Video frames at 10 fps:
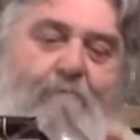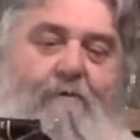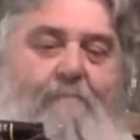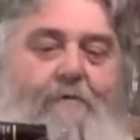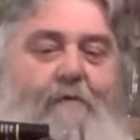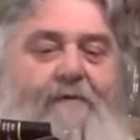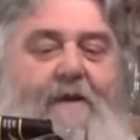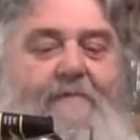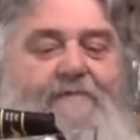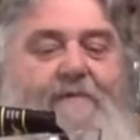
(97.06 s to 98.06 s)
We're going to pour it
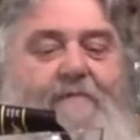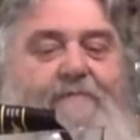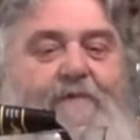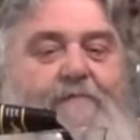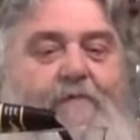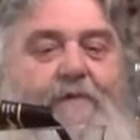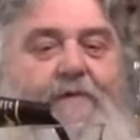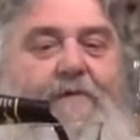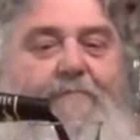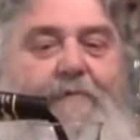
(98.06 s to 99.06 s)
down the center and see what we
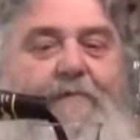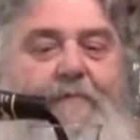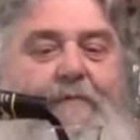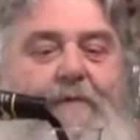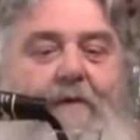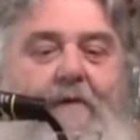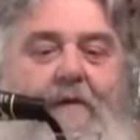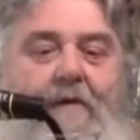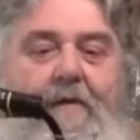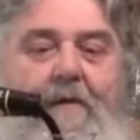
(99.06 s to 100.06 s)
end up with. What do you think?
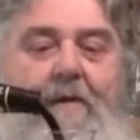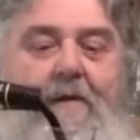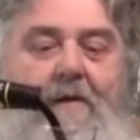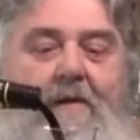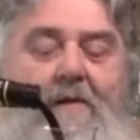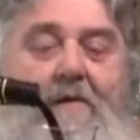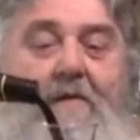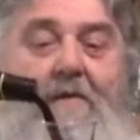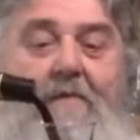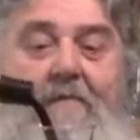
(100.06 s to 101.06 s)

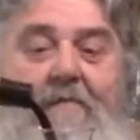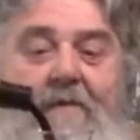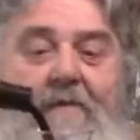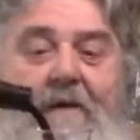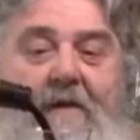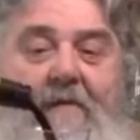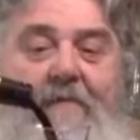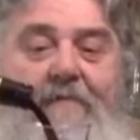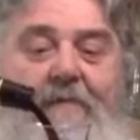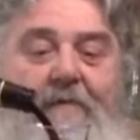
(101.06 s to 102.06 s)
Right down
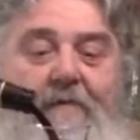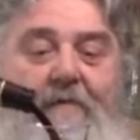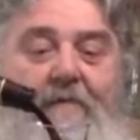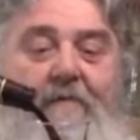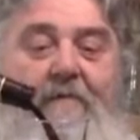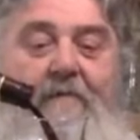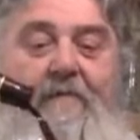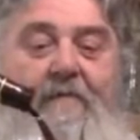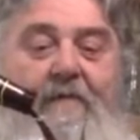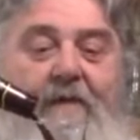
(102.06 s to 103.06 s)
the
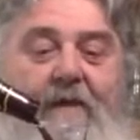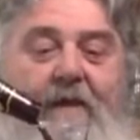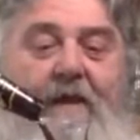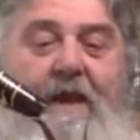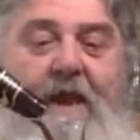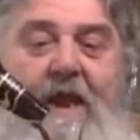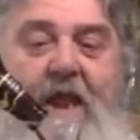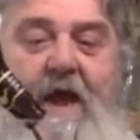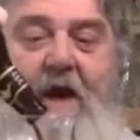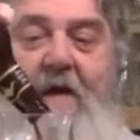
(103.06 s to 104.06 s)
center.
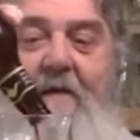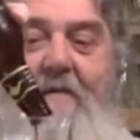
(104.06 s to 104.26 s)
Yeah.